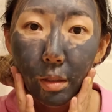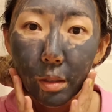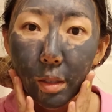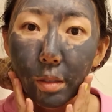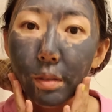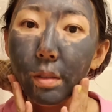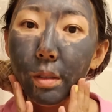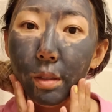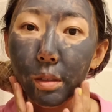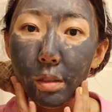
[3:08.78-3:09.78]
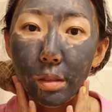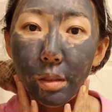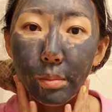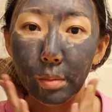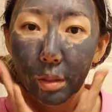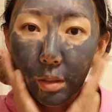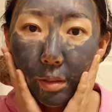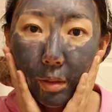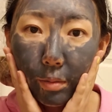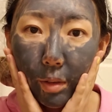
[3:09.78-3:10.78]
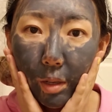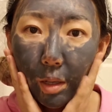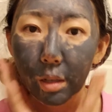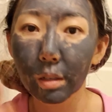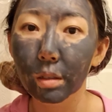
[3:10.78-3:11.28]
Now it's completely dry,